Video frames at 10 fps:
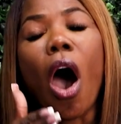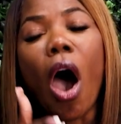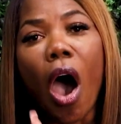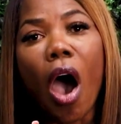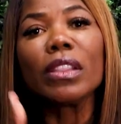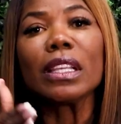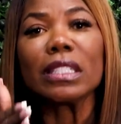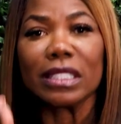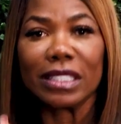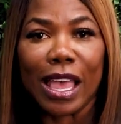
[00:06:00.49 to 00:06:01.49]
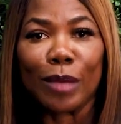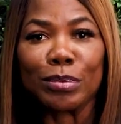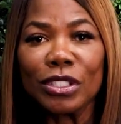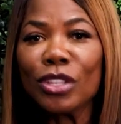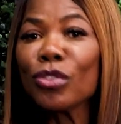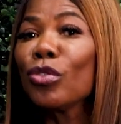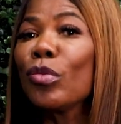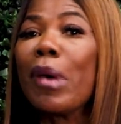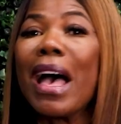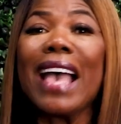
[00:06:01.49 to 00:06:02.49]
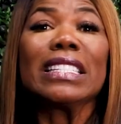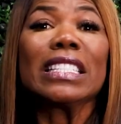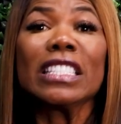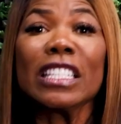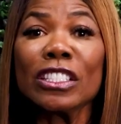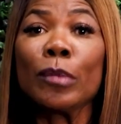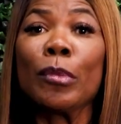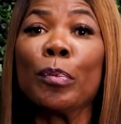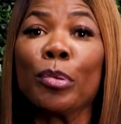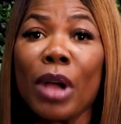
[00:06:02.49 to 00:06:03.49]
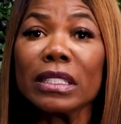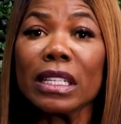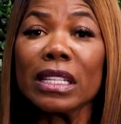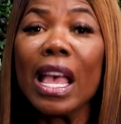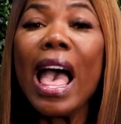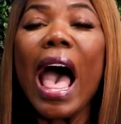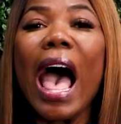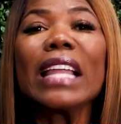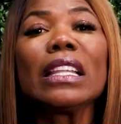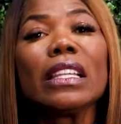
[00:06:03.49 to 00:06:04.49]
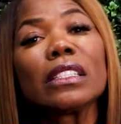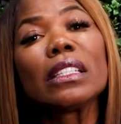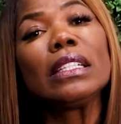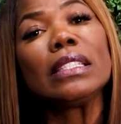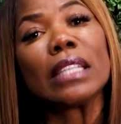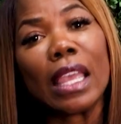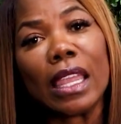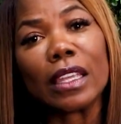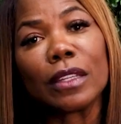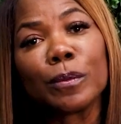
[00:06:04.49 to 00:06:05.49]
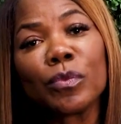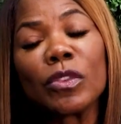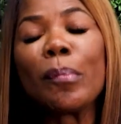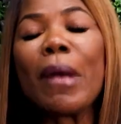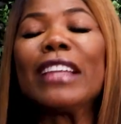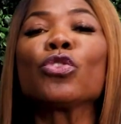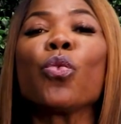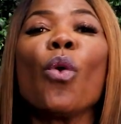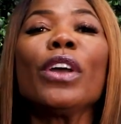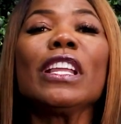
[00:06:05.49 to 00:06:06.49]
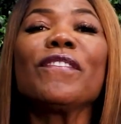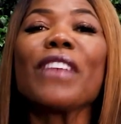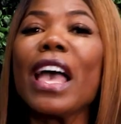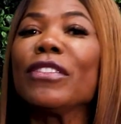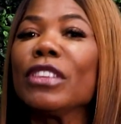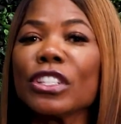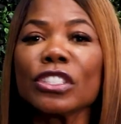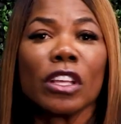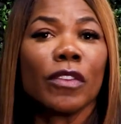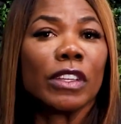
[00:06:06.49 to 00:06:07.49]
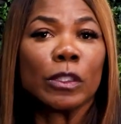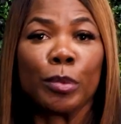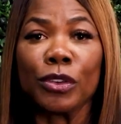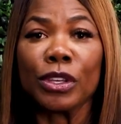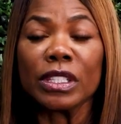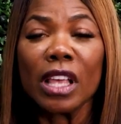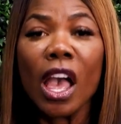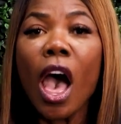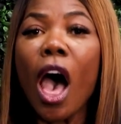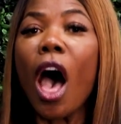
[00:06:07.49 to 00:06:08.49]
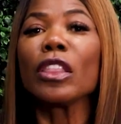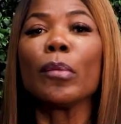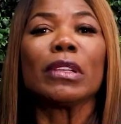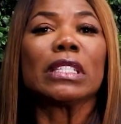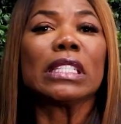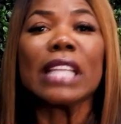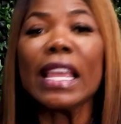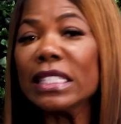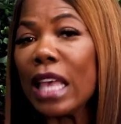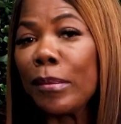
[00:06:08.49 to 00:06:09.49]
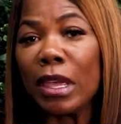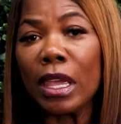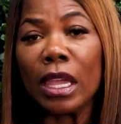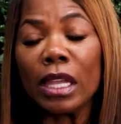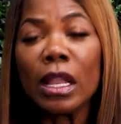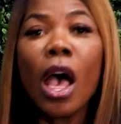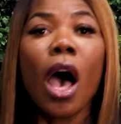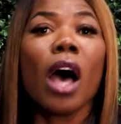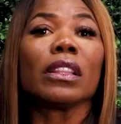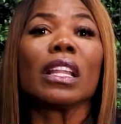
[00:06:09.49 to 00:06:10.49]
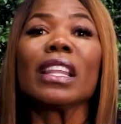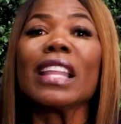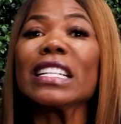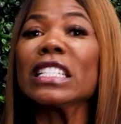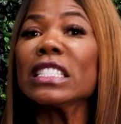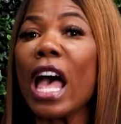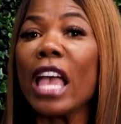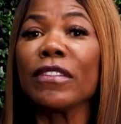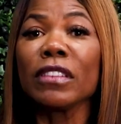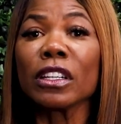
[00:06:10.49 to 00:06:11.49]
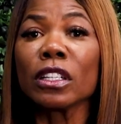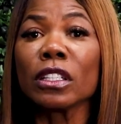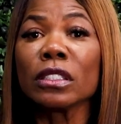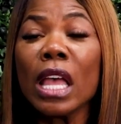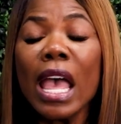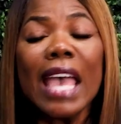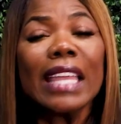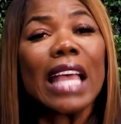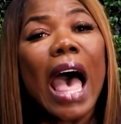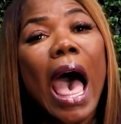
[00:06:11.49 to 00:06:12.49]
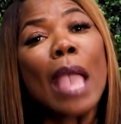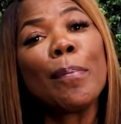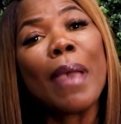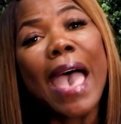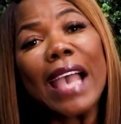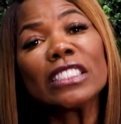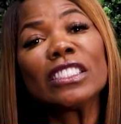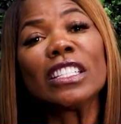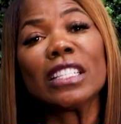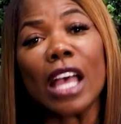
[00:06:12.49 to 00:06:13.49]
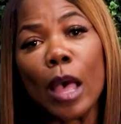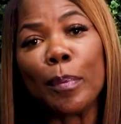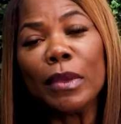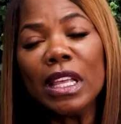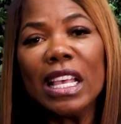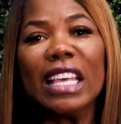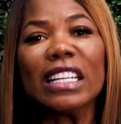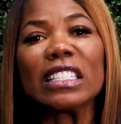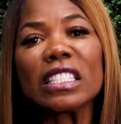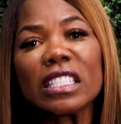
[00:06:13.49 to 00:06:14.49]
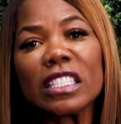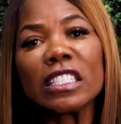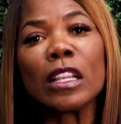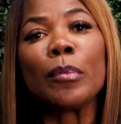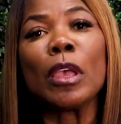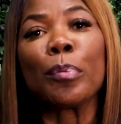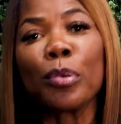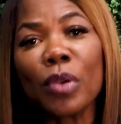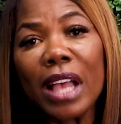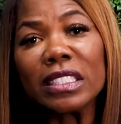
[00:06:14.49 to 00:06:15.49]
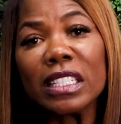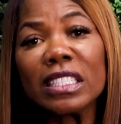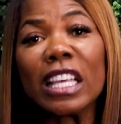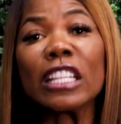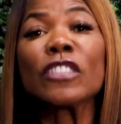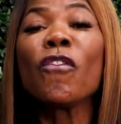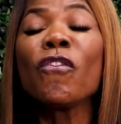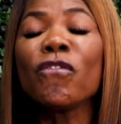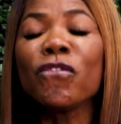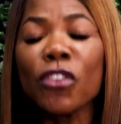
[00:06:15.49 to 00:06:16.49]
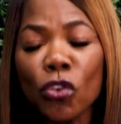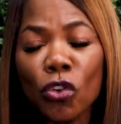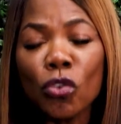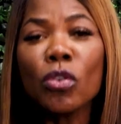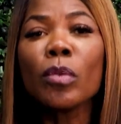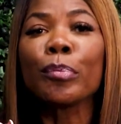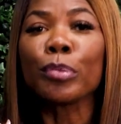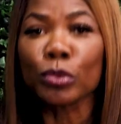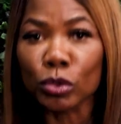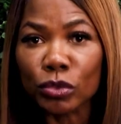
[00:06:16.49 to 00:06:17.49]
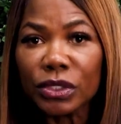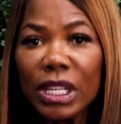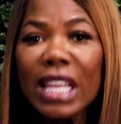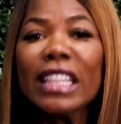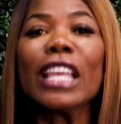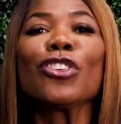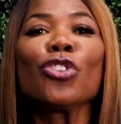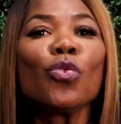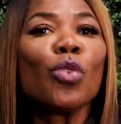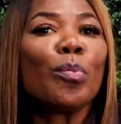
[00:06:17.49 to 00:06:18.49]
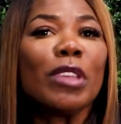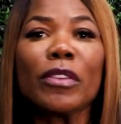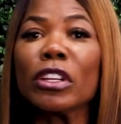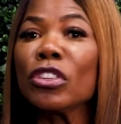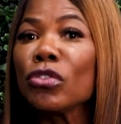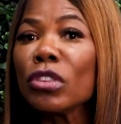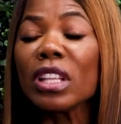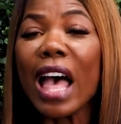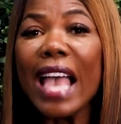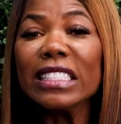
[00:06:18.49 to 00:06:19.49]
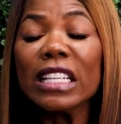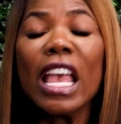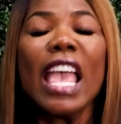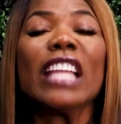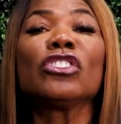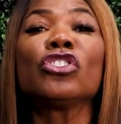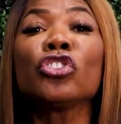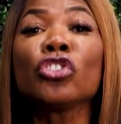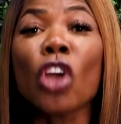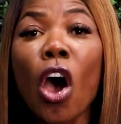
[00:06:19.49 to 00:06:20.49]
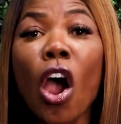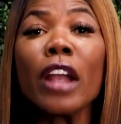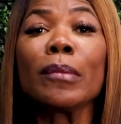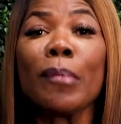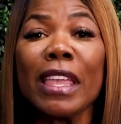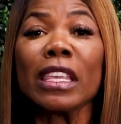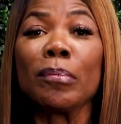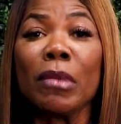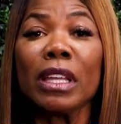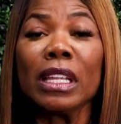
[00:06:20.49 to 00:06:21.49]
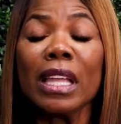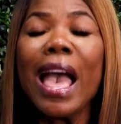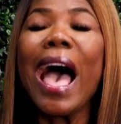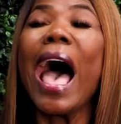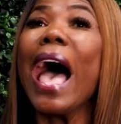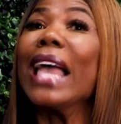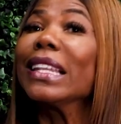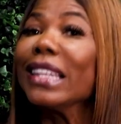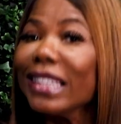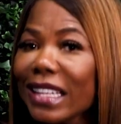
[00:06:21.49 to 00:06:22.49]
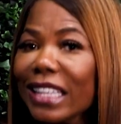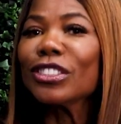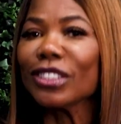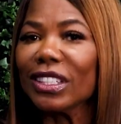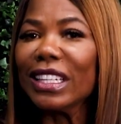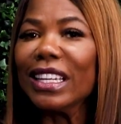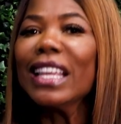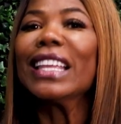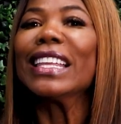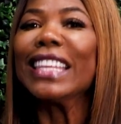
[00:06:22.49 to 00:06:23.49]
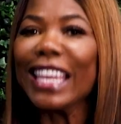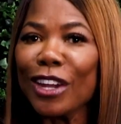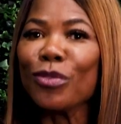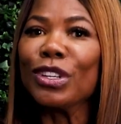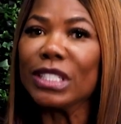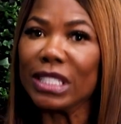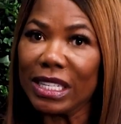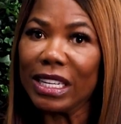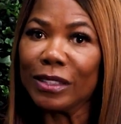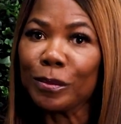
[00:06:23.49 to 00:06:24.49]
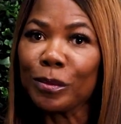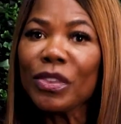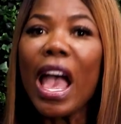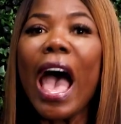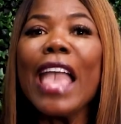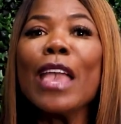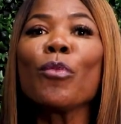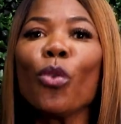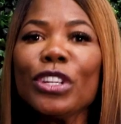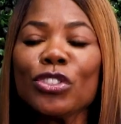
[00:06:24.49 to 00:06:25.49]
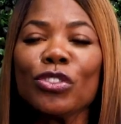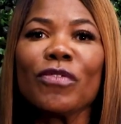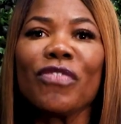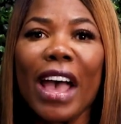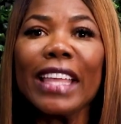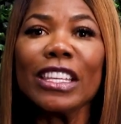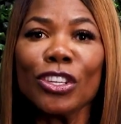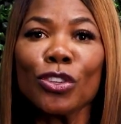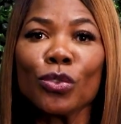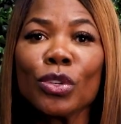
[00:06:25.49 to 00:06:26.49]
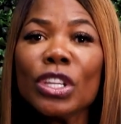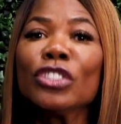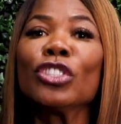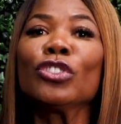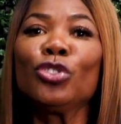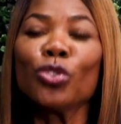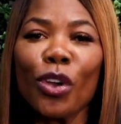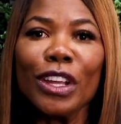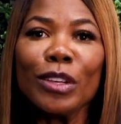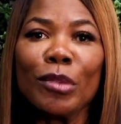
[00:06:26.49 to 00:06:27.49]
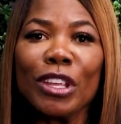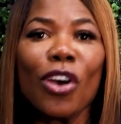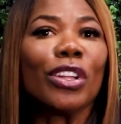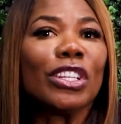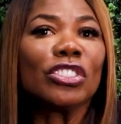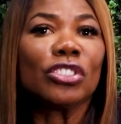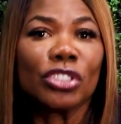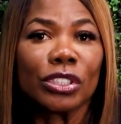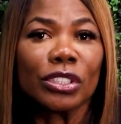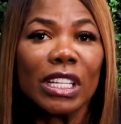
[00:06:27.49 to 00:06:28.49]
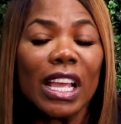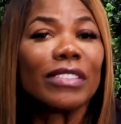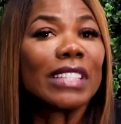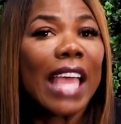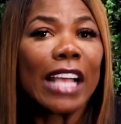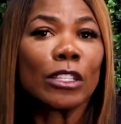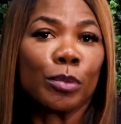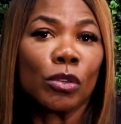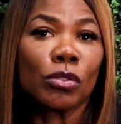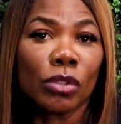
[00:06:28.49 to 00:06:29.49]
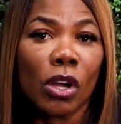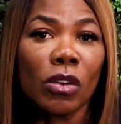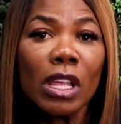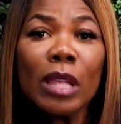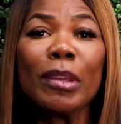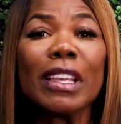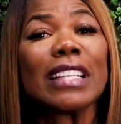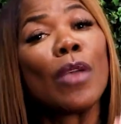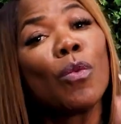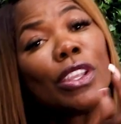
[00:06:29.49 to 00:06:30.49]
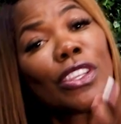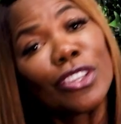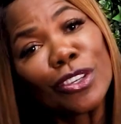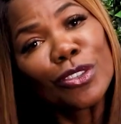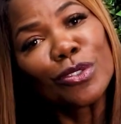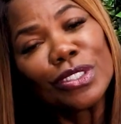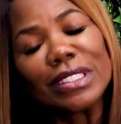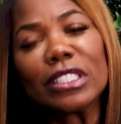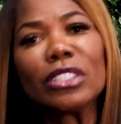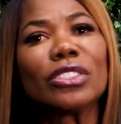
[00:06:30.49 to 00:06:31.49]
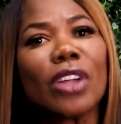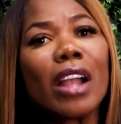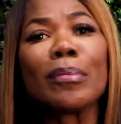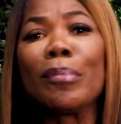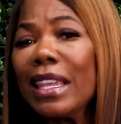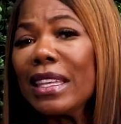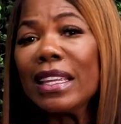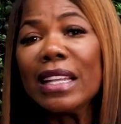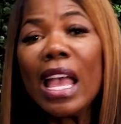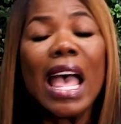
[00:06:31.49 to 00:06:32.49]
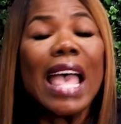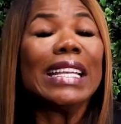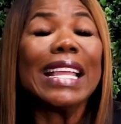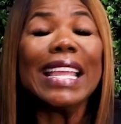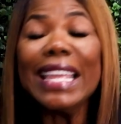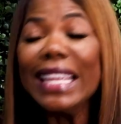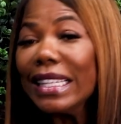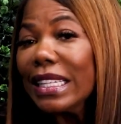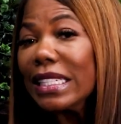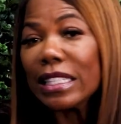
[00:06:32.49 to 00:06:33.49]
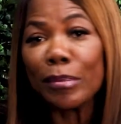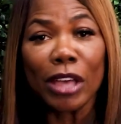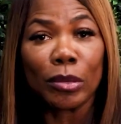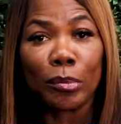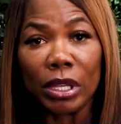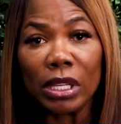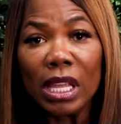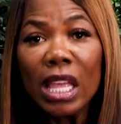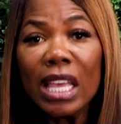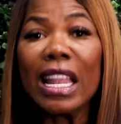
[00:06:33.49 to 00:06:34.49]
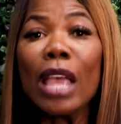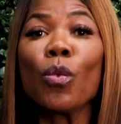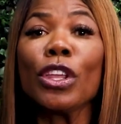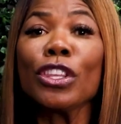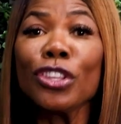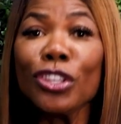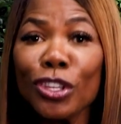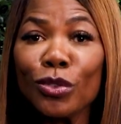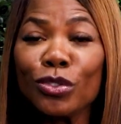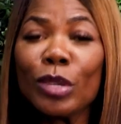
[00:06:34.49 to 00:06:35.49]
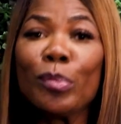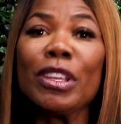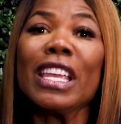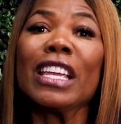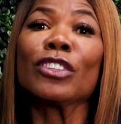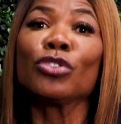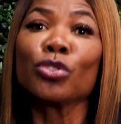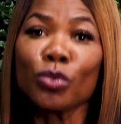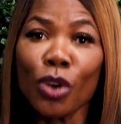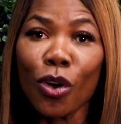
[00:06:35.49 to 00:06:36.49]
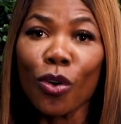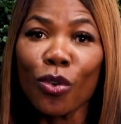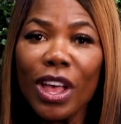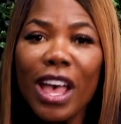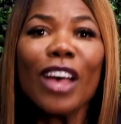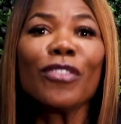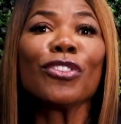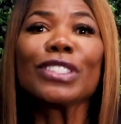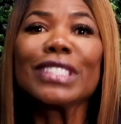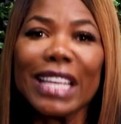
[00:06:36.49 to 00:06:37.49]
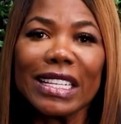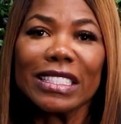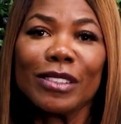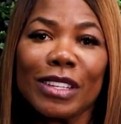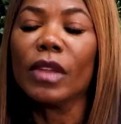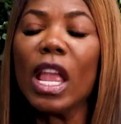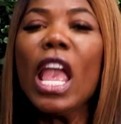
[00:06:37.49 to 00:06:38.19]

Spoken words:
all the steps through my system and process. I literally take my 25 years of experience, all the mistakes I made, all the lessons I've learned, and I packaged it up in a system and process that is foolproof, that you will be able to utilize and start making money. I literally guarantee it. I am going to invite you to join me on this journey of Tax Pro Grow because I want you to start making an endless amount of money, and I want you to be in control of your destiny.